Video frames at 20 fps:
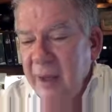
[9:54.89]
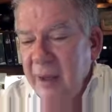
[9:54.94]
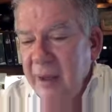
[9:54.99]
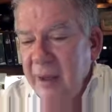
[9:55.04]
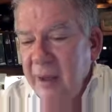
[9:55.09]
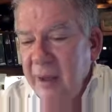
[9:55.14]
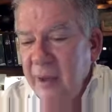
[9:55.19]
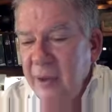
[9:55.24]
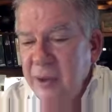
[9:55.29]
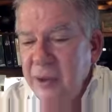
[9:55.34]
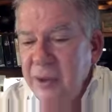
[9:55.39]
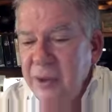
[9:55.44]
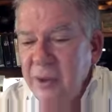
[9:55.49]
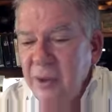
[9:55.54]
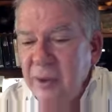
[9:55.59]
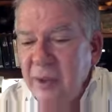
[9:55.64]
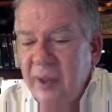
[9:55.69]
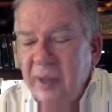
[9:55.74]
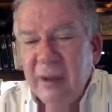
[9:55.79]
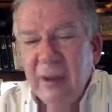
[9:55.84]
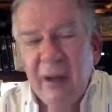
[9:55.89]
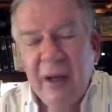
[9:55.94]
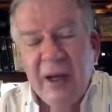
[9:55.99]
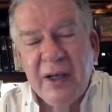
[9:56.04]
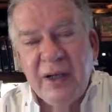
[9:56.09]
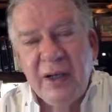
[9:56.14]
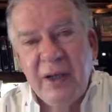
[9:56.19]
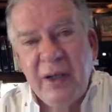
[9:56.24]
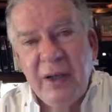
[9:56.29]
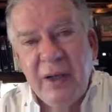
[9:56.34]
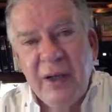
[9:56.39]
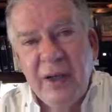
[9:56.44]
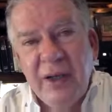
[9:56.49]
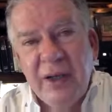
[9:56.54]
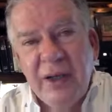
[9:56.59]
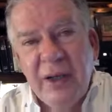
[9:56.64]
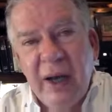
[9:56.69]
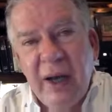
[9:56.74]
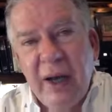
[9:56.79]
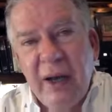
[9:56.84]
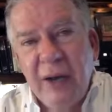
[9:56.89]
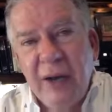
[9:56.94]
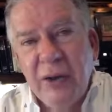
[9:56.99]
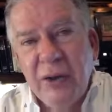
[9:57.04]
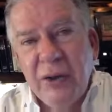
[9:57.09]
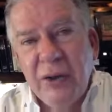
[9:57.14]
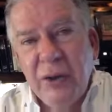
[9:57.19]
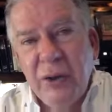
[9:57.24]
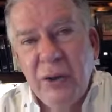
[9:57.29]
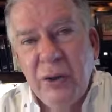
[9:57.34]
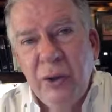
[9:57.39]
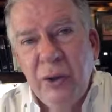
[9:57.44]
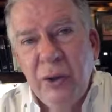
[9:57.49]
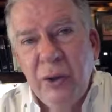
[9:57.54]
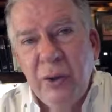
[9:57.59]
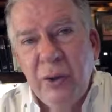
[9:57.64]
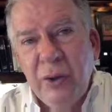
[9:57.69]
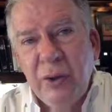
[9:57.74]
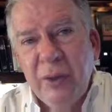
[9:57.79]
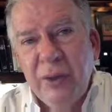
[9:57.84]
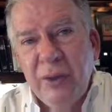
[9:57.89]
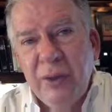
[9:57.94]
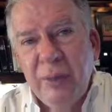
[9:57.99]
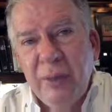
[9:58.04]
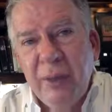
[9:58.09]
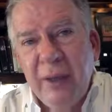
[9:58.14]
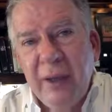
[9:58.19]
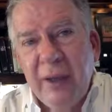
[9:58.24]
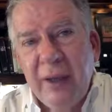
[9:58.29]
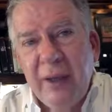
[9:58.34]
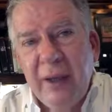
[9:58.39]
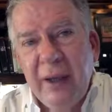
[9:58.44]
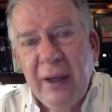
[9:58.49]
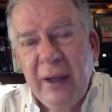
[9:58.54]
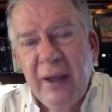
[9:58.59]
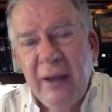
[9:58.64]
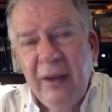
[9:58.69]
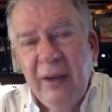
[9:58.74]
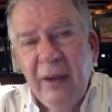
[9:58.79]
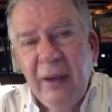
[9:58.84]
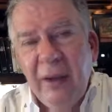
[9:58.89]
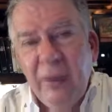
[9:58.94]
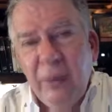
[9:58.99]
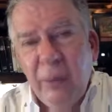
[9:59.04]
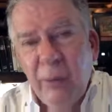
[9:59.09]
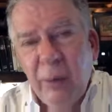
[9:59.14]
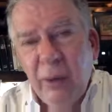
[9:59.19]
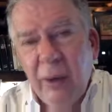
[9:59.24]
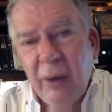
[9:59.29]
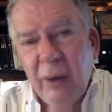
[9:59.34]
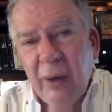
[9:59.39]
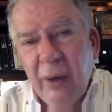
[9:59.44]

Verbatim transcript: They also had lost their desire to do or to be anything more.